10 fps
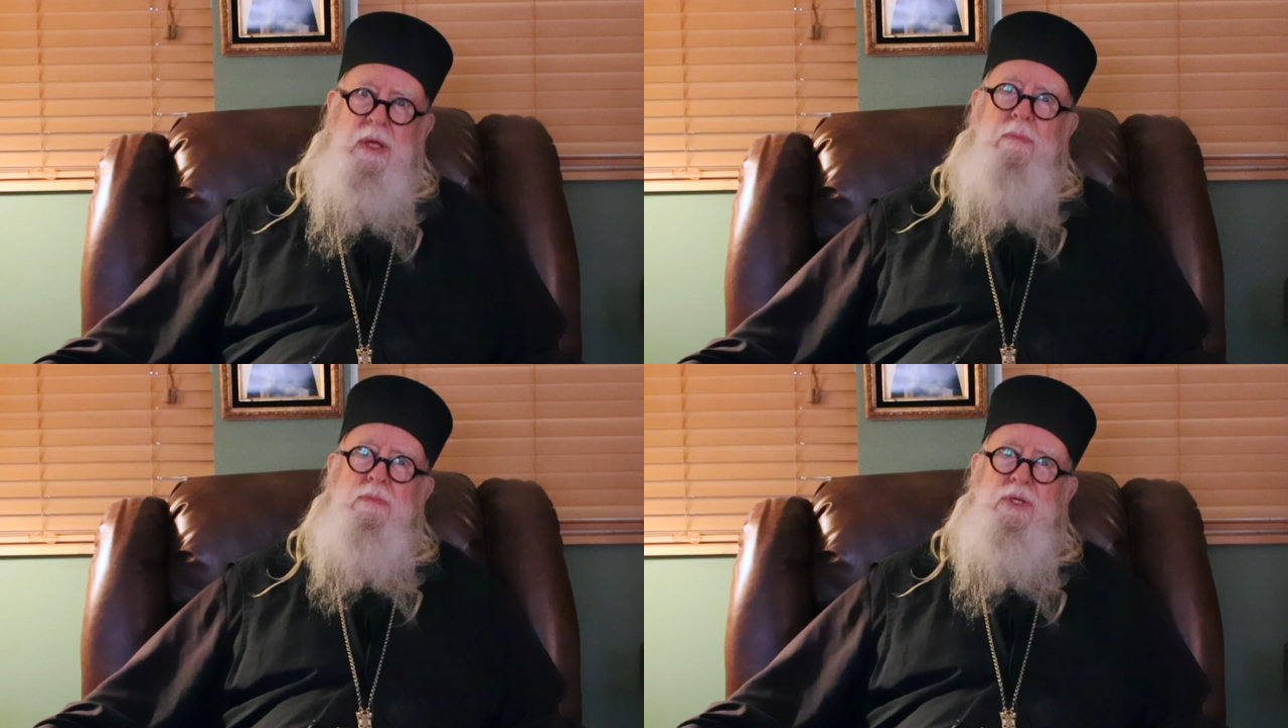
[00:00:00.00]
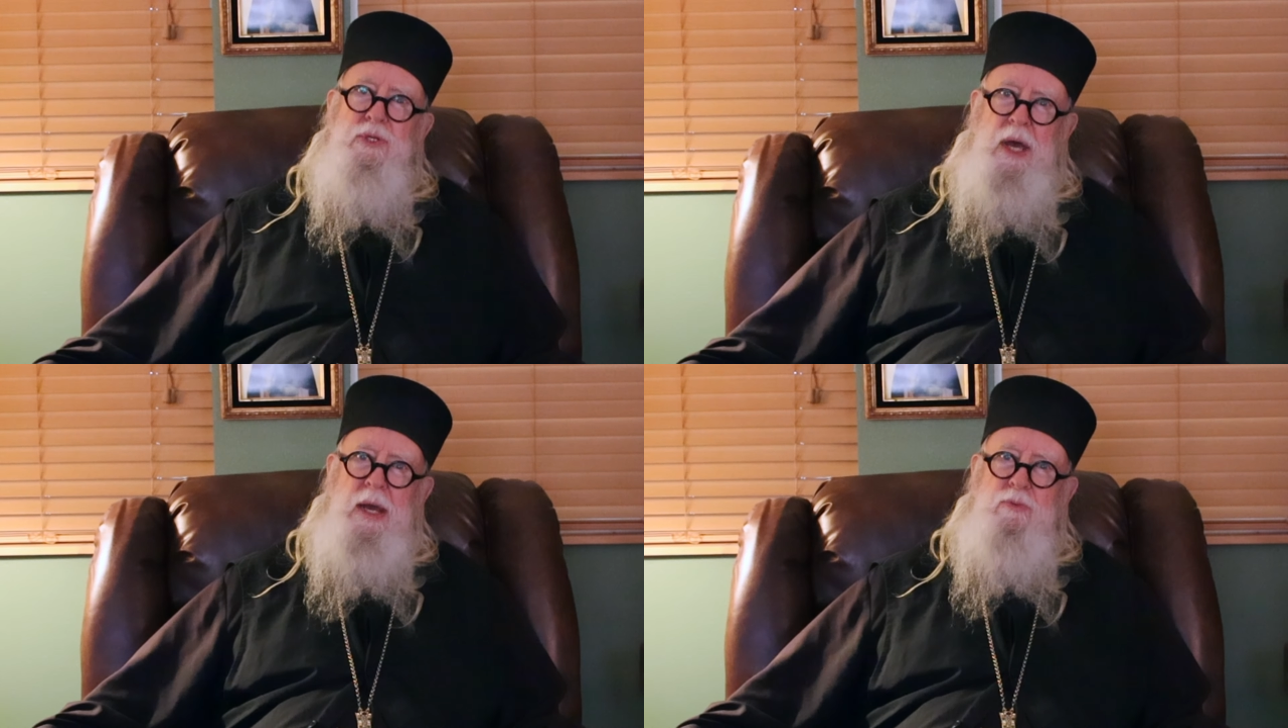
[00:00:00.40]
them
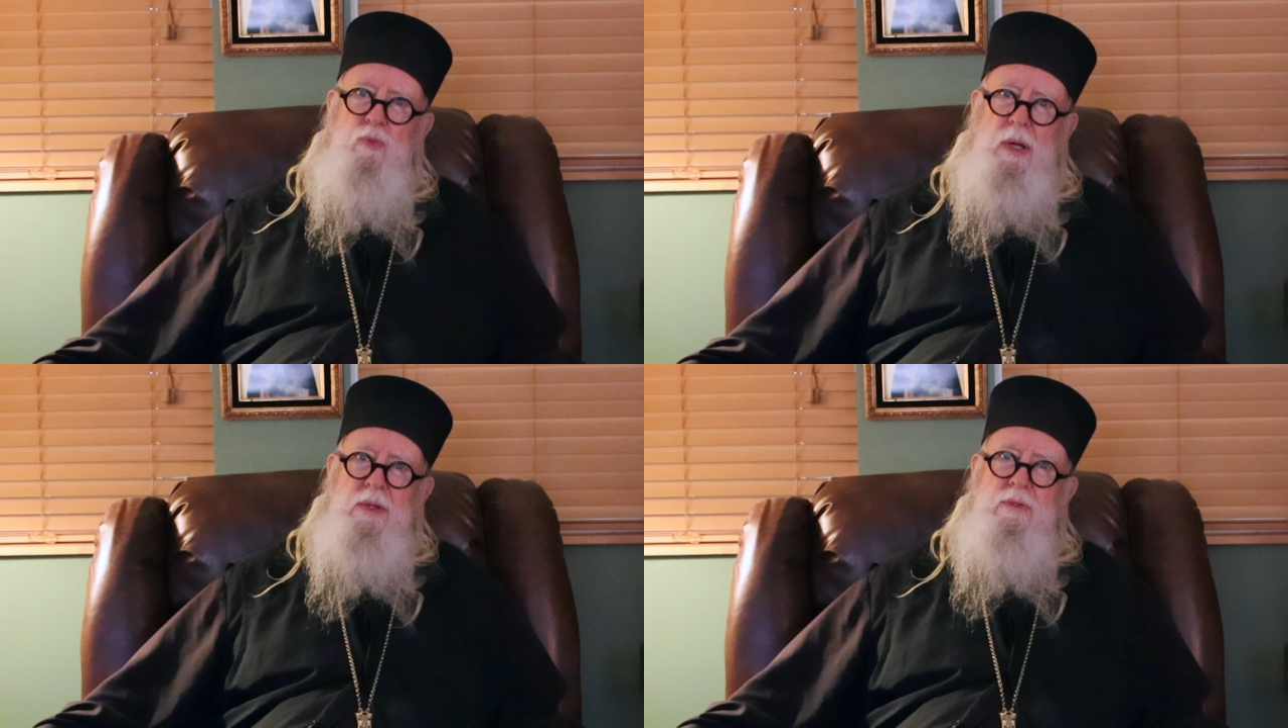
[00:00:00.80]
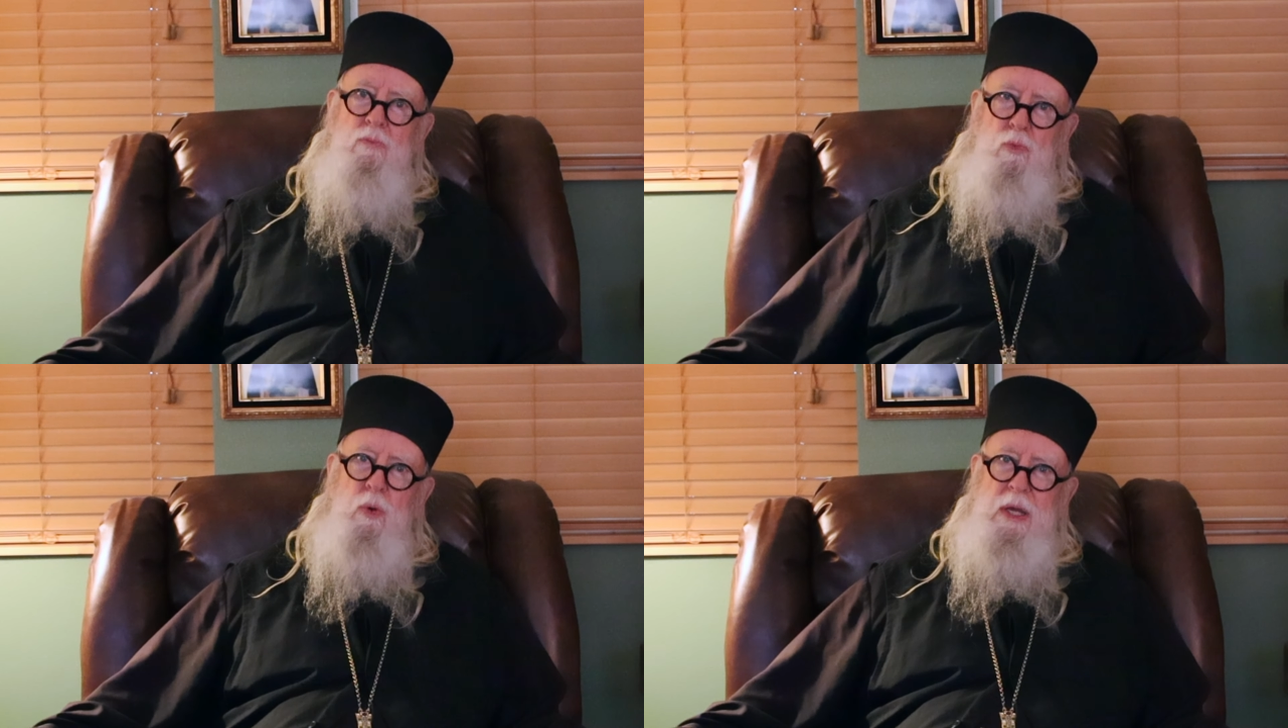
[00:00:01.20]
decide what
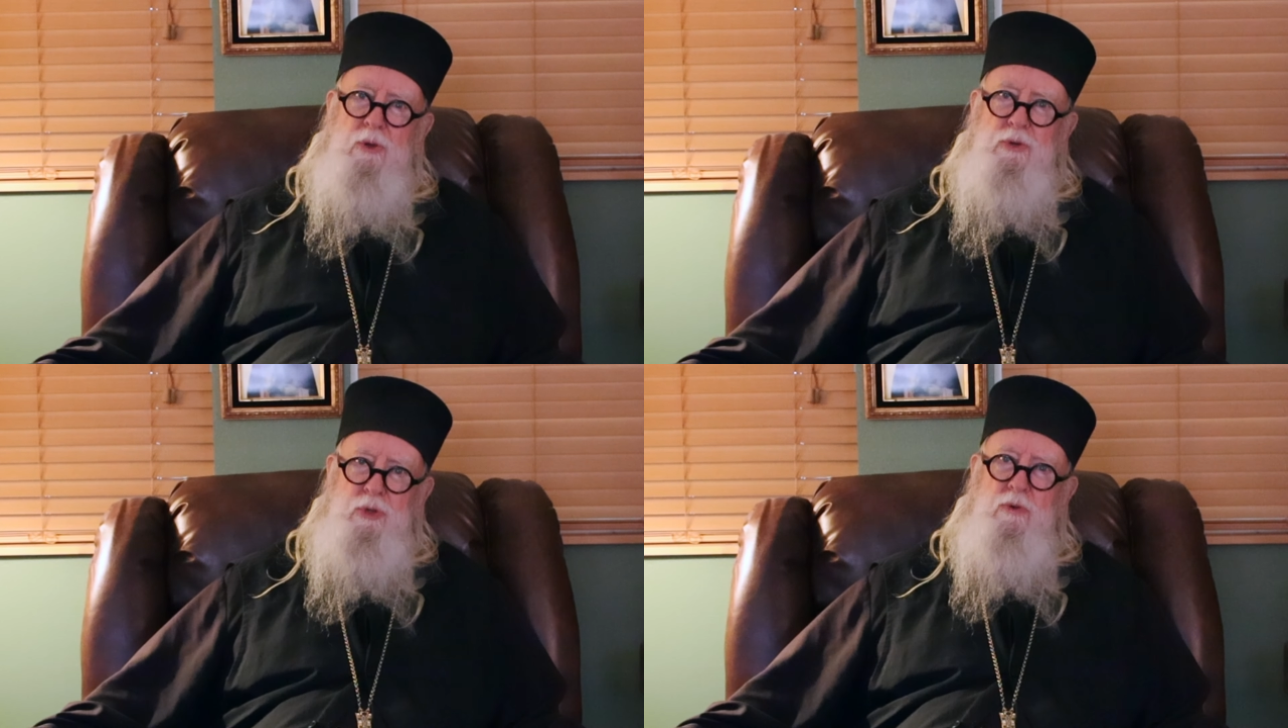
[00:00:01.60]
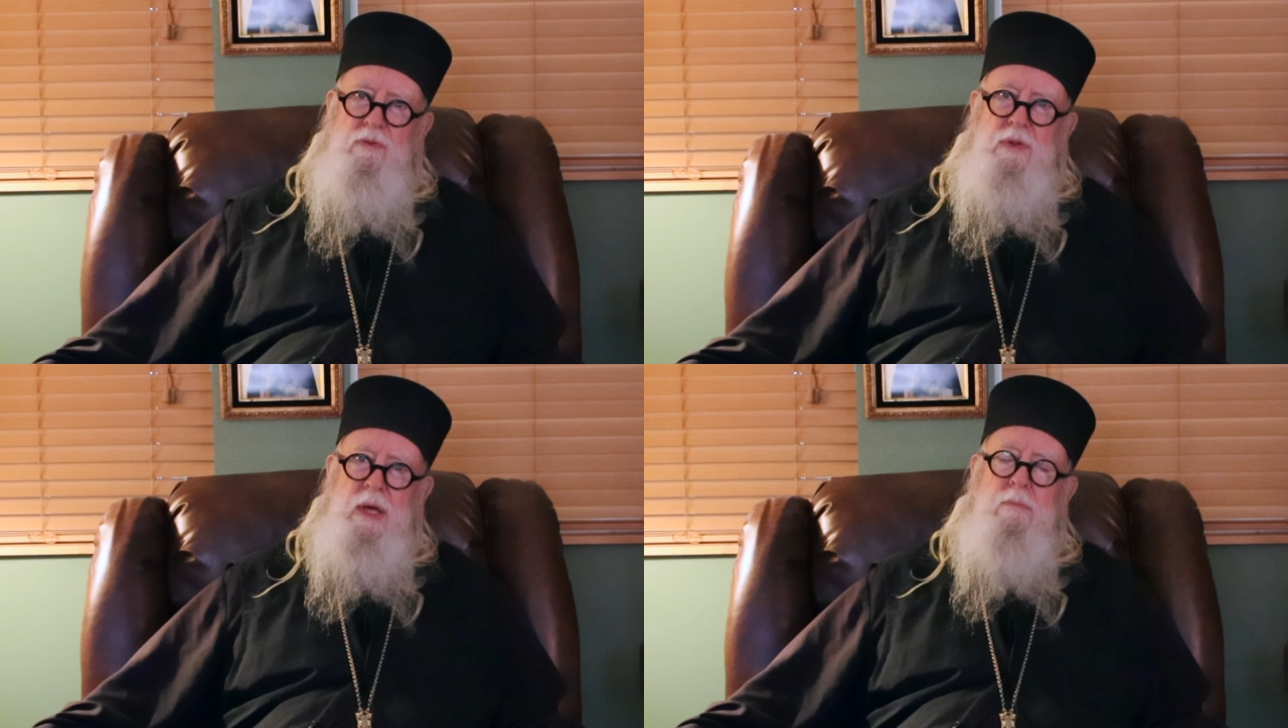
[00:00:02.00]
we could do
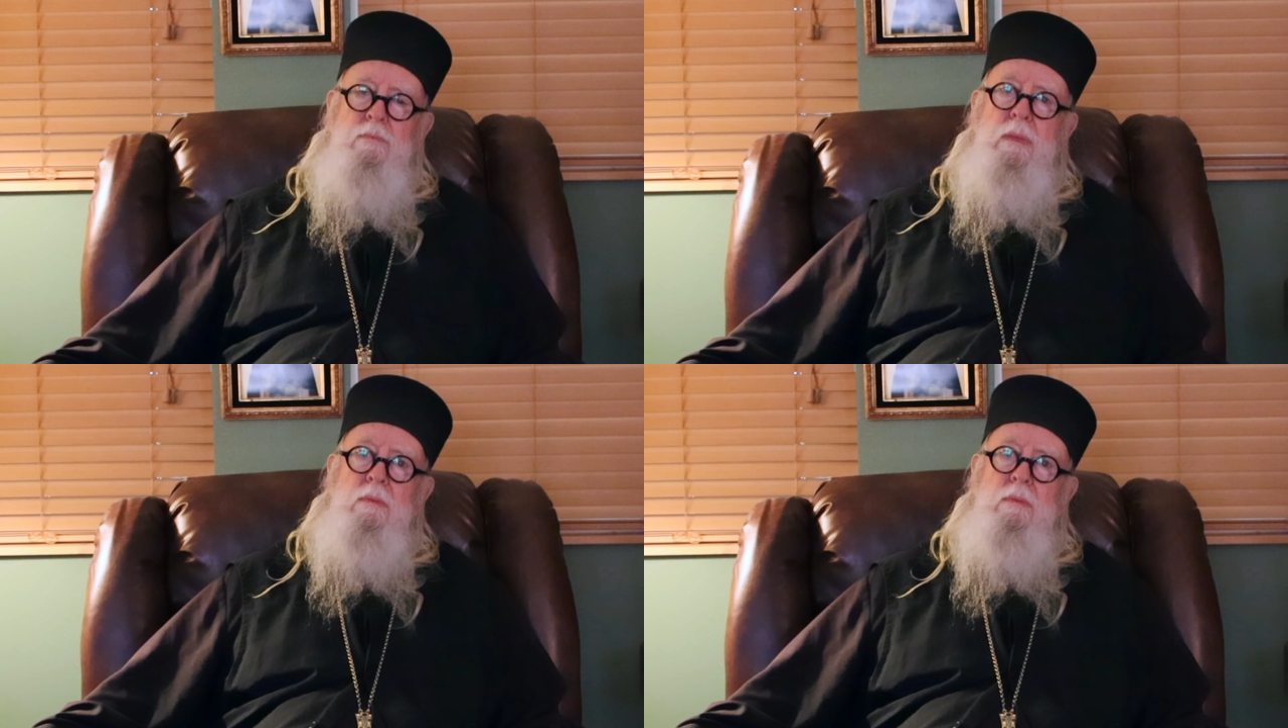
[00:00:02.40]
for them